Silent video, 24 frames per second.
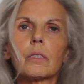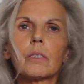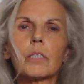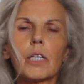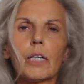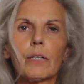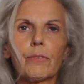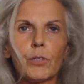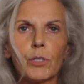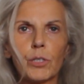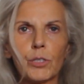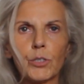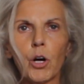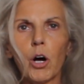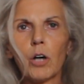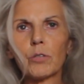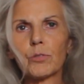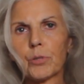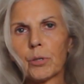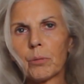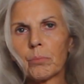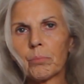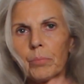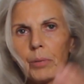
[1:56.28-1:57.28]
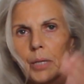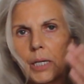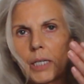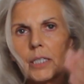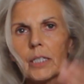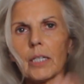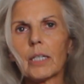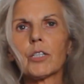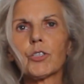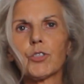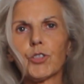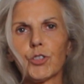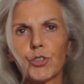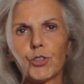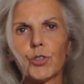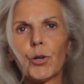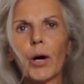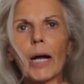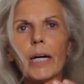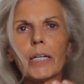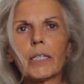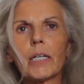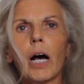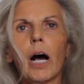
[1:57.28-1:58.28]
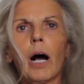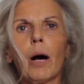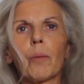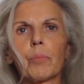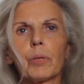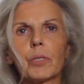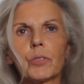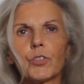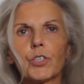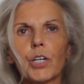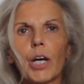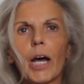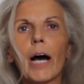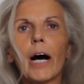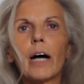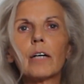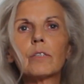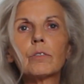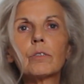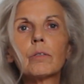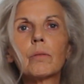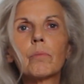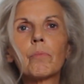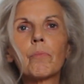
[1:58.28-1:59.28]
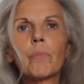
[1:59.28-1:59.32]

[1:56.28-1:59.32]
If you're not completely straight up and down,